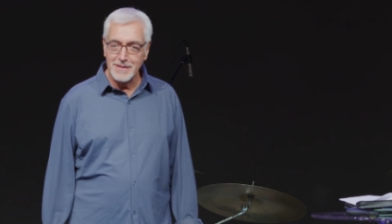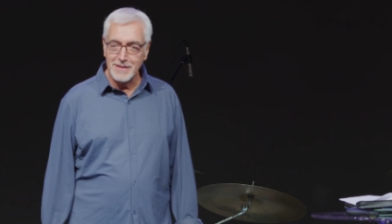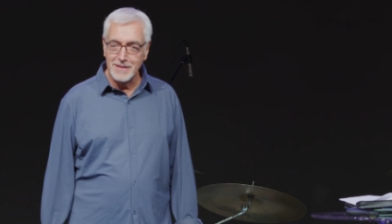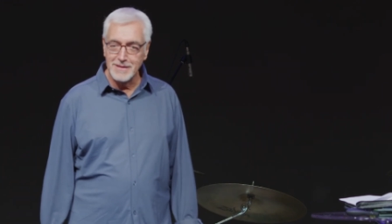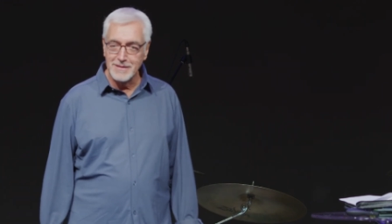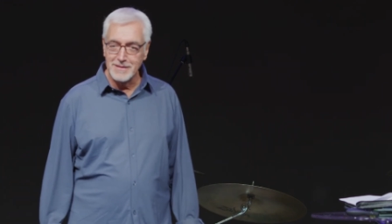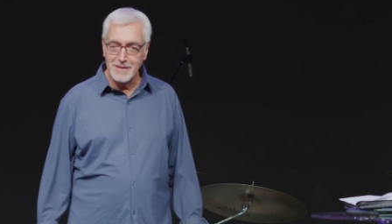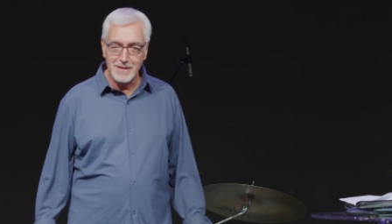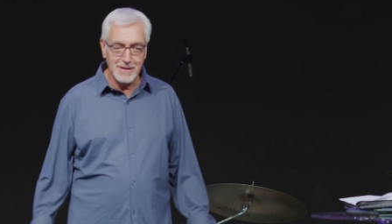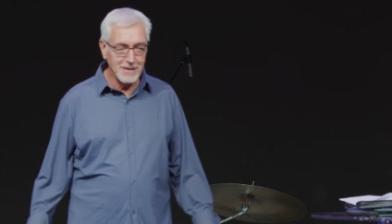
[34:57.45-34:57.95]

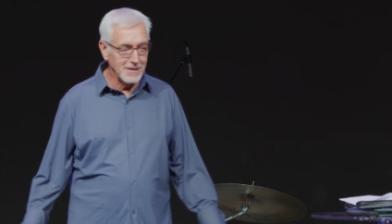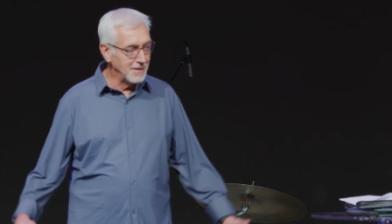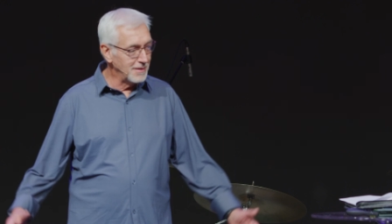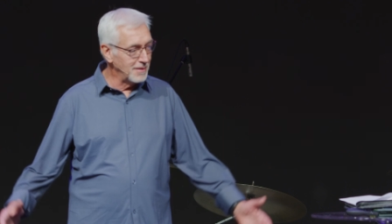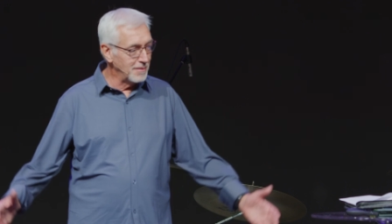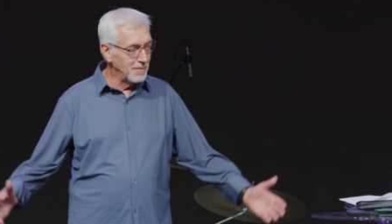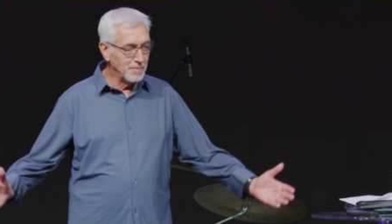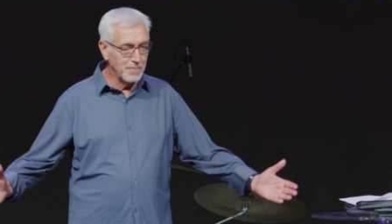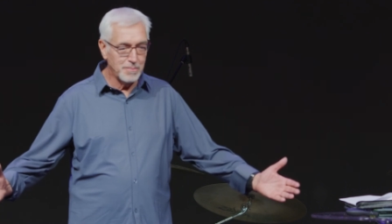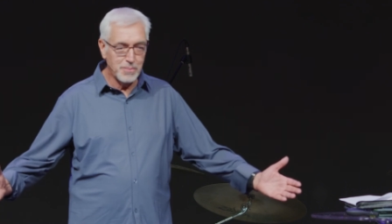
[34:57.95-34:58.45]
And
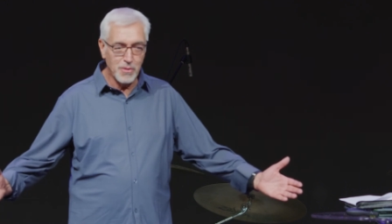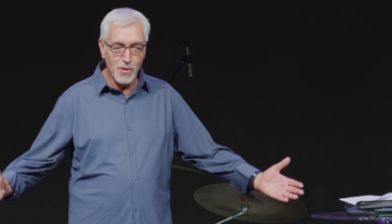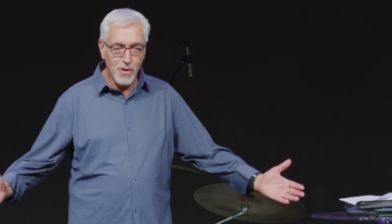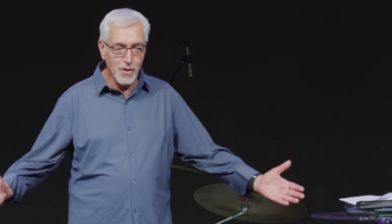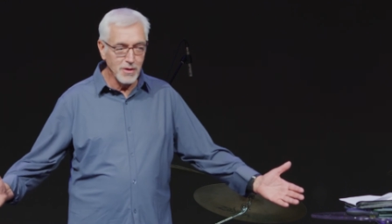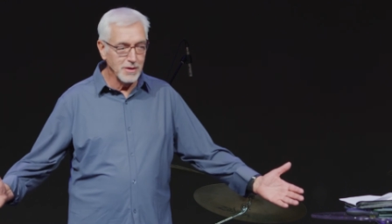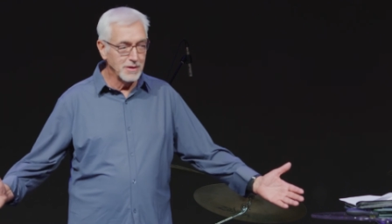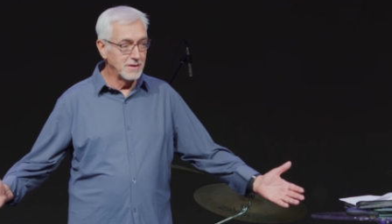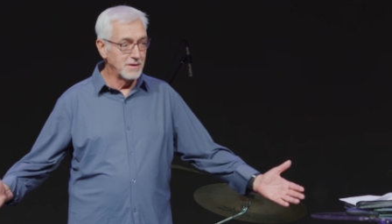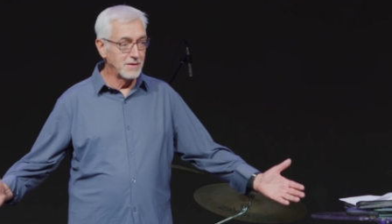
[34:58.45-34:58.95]

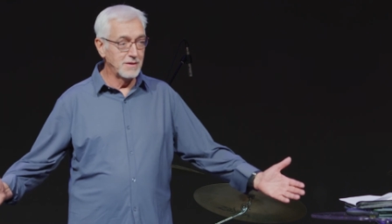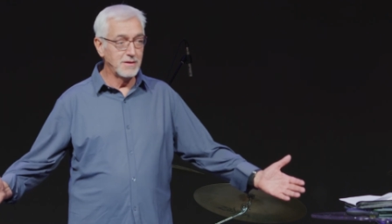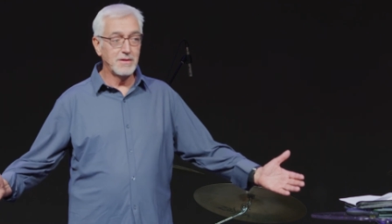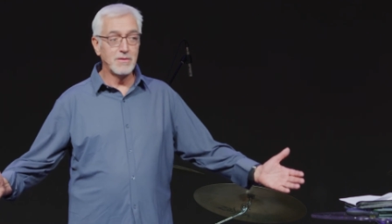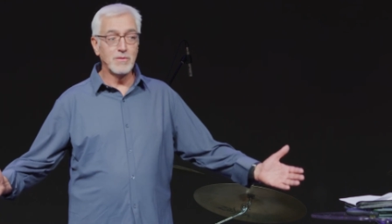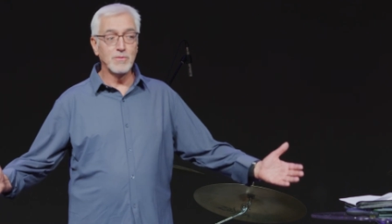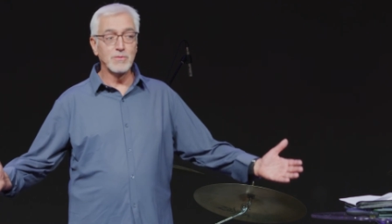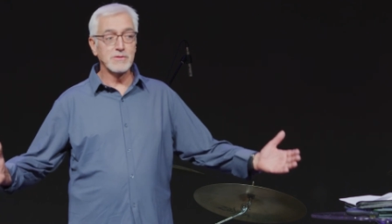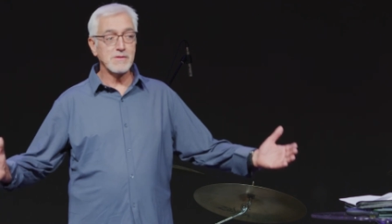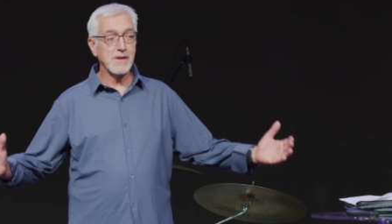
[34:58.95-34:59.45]
Paul
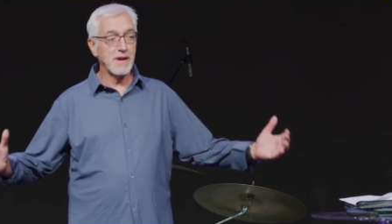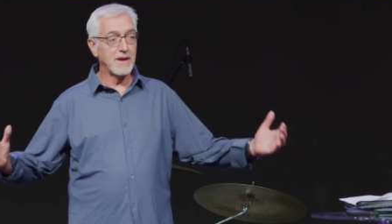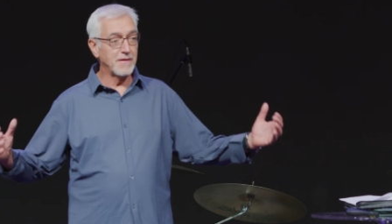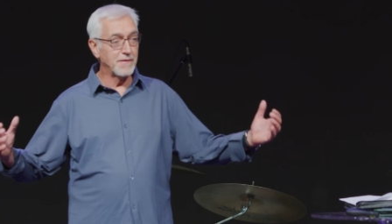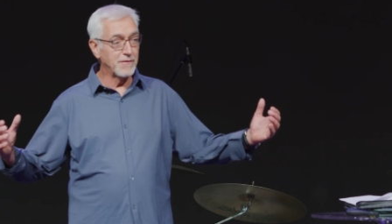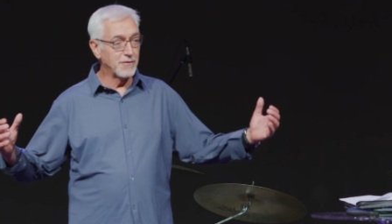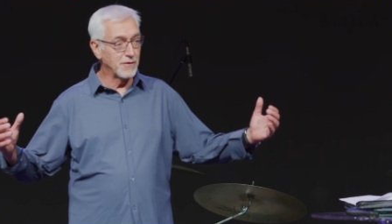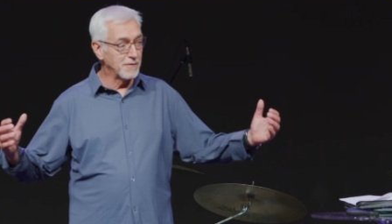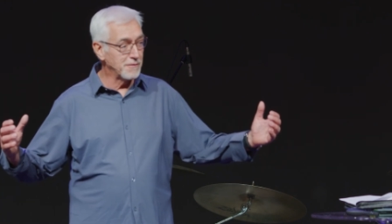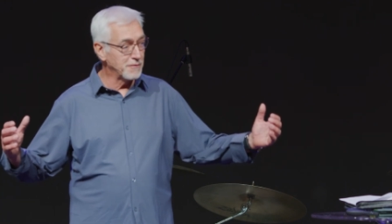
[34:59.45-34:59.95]
was like,
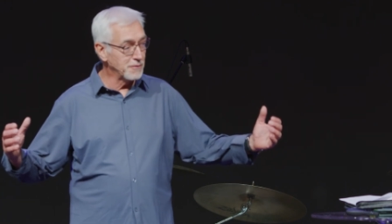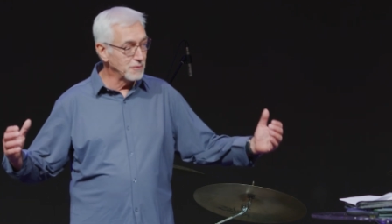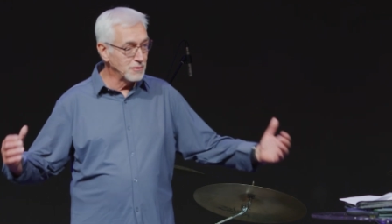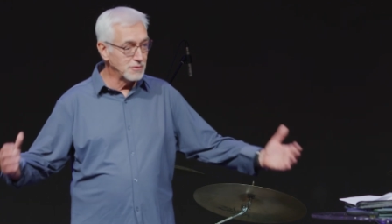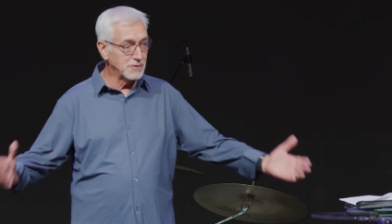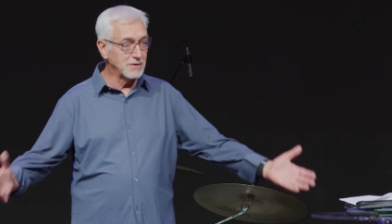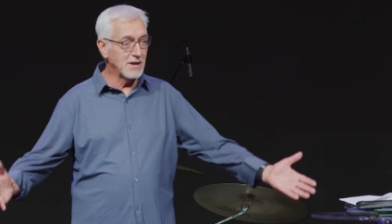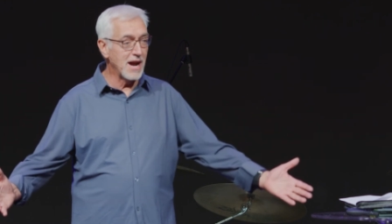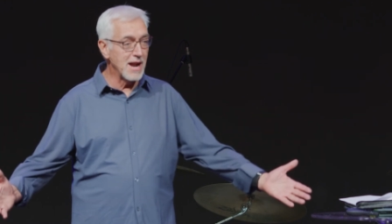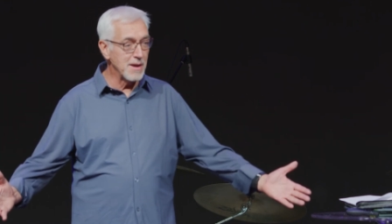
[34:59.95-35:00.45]
for the
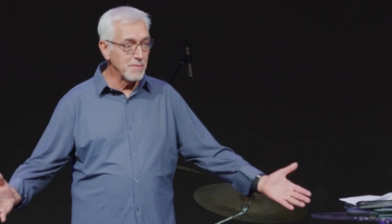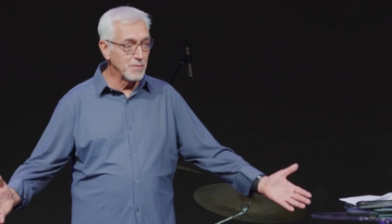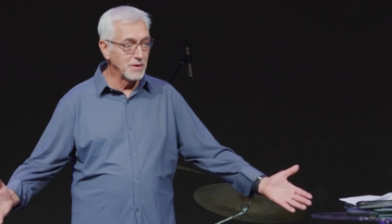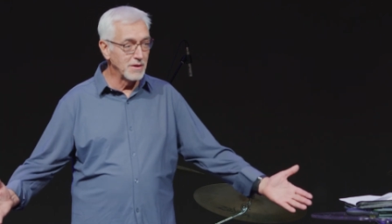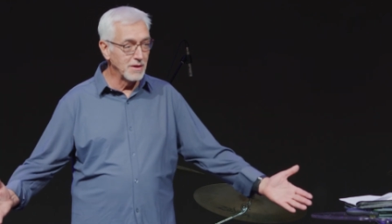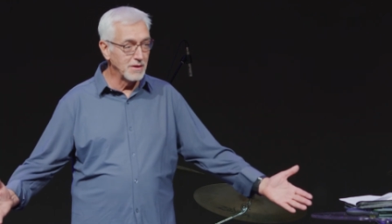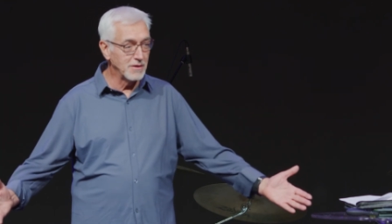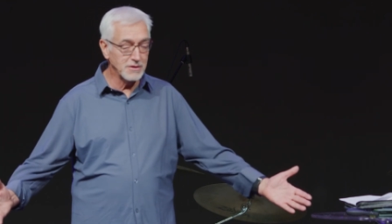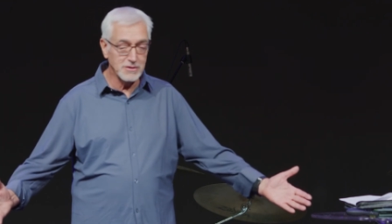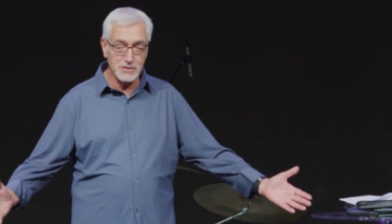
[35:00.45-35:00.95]
first time,
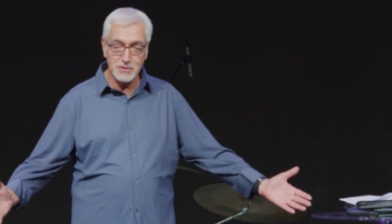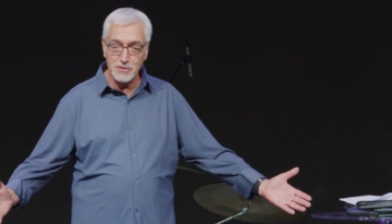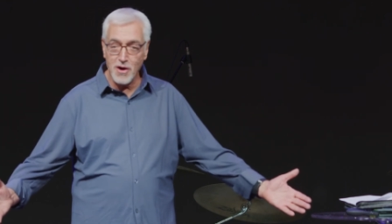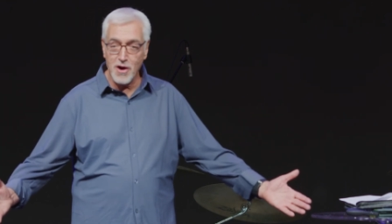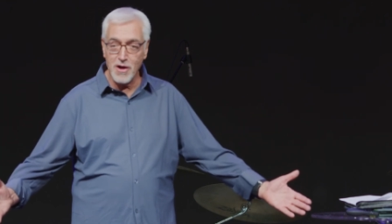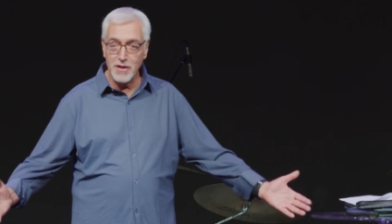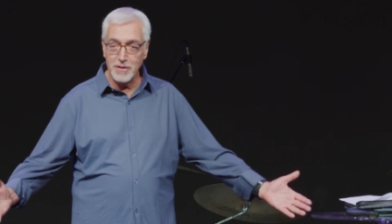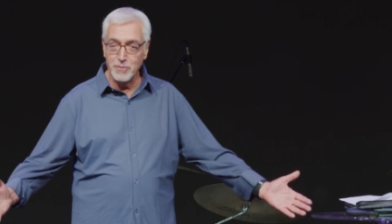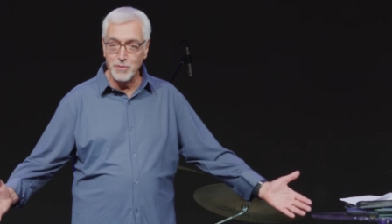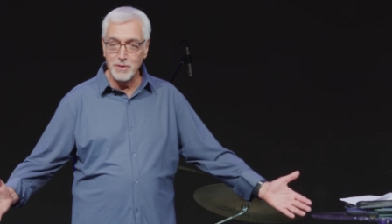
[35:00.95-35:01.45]
real,
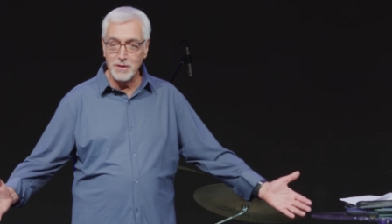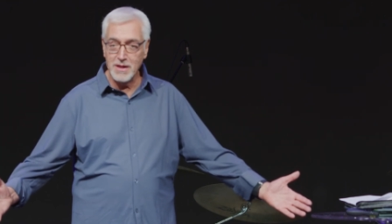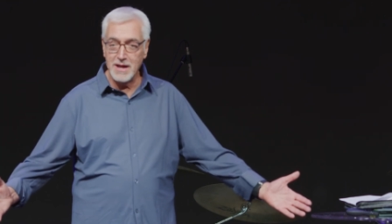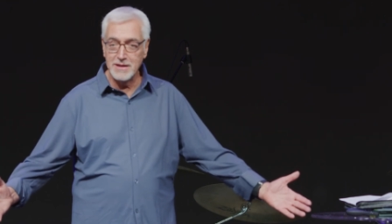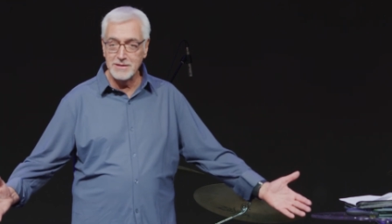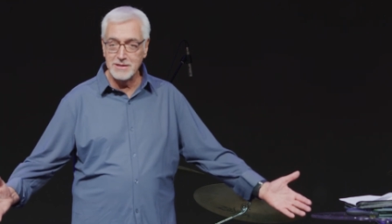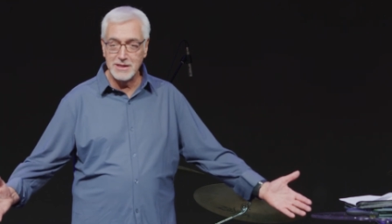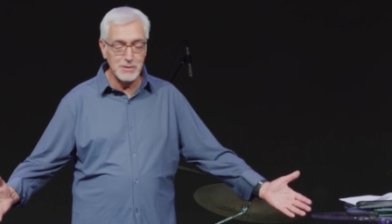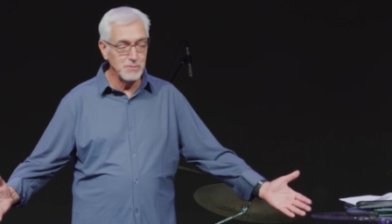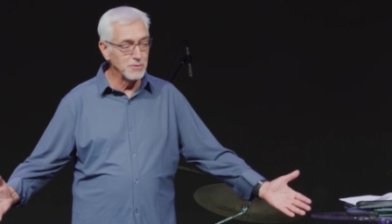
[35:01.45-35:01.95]
saw and
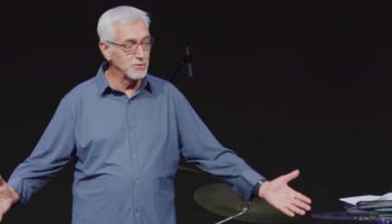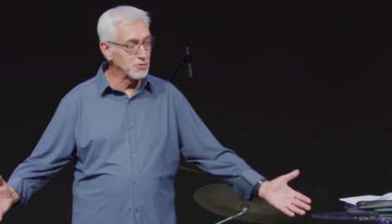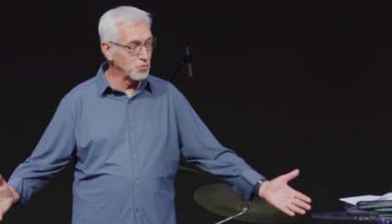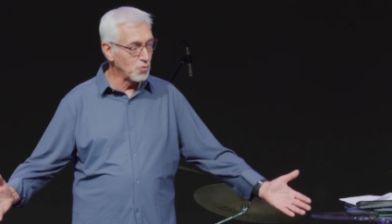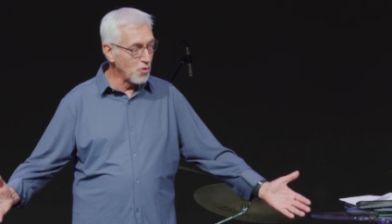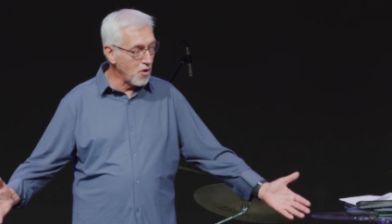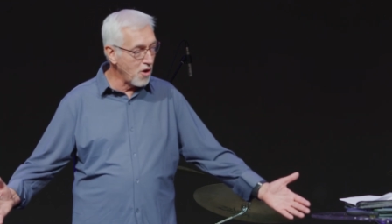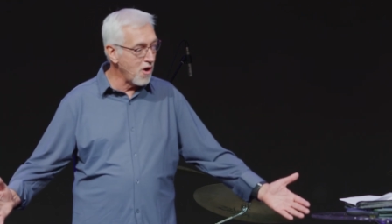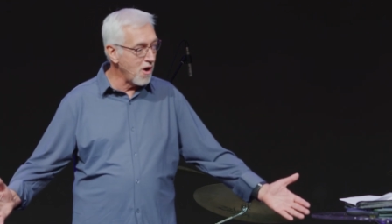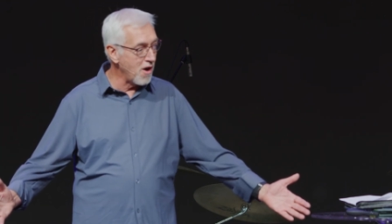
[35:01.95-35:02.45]
realized he was
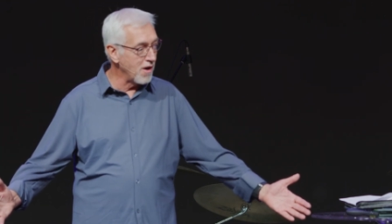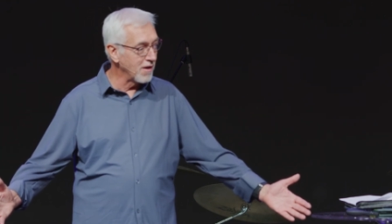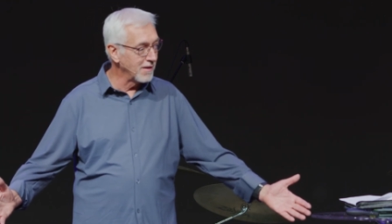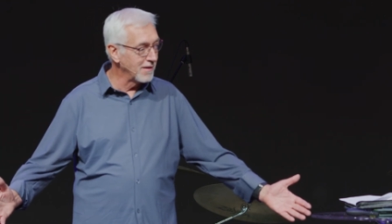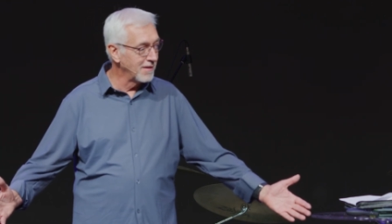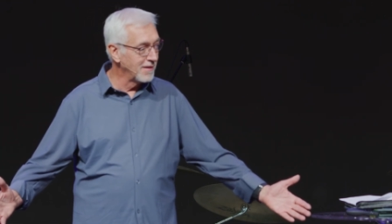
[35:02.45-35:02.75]
wrong.